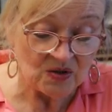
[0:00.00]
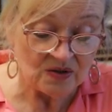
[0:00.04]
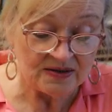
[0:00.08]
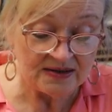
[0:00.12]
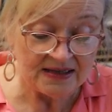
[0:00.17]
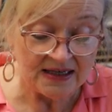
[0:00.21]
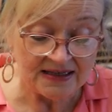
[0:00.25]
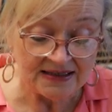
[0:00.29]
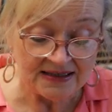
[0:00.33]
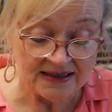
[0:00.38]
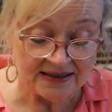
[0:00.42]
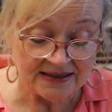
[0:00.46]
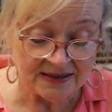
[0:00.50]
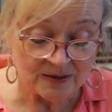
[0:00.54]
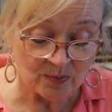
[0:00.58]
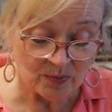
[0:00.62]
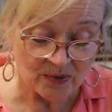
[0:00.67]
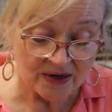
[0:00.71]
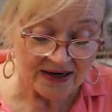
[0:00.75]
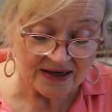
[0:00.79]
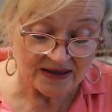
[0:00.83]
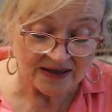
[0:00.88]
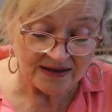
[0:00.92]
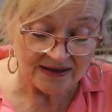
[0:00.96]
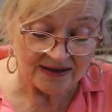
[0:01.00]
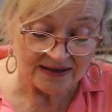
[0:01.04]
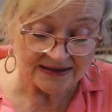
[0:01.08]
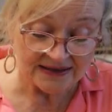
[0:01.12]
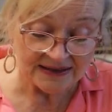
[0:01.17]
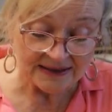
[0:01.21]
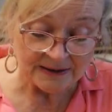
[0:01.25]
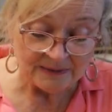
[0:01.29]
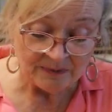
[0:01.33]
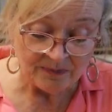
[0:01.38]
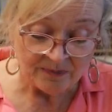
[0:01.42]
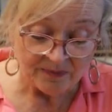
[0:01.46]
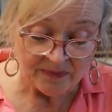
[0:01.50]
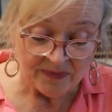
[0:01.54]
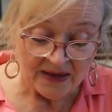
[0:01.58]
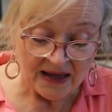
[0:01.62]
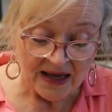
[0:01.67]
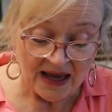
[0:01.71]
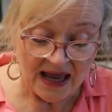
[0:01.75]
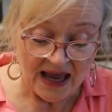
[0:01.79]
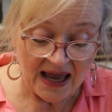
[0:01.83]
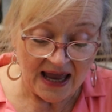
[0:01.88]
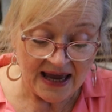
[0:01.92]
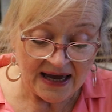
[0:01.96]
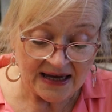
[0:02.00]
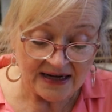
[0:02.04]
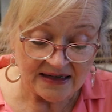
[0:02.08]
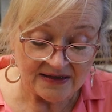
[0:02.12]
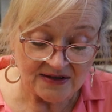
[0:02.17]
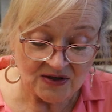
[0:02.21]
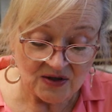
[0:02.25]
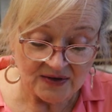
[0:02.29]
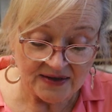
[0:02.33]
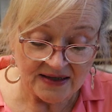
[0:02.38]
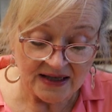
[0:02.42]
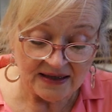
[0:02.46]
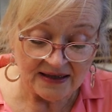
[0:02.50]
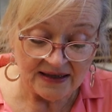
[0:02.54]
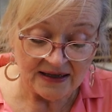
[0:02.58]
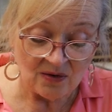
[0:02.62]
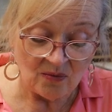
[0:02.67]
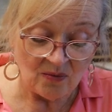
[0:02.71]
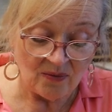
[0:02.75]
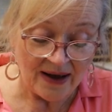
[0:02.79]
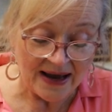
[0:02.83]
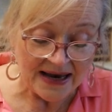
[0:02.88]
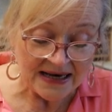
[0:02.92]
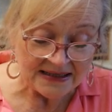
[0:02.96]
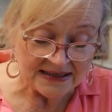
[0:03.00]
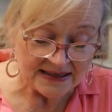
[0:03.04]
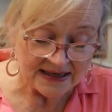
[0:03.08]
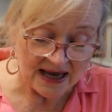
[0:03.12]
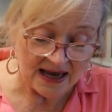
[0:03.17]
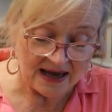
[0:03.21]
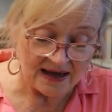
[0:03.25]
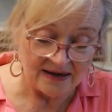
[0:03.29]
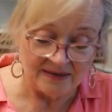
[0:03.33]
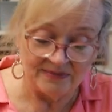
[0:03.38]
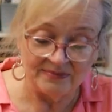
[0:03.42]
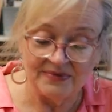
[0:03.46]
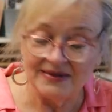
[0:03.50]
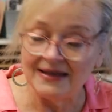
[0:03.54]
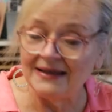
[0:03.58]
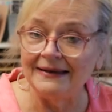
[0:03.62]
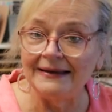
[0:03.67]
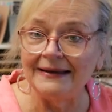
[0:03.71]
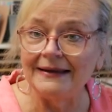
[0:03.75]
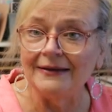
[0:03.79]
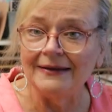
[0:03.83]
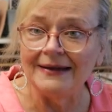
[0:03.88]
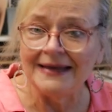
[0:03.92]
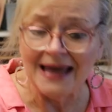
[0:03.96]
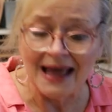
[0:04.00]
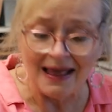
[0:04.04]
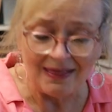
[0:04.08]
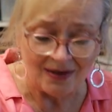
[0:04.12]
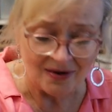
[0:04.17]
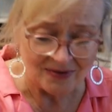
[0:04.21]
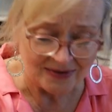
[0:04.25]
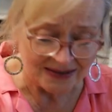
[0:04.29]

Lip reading: used these little sprinkles and took the little white, the little yellow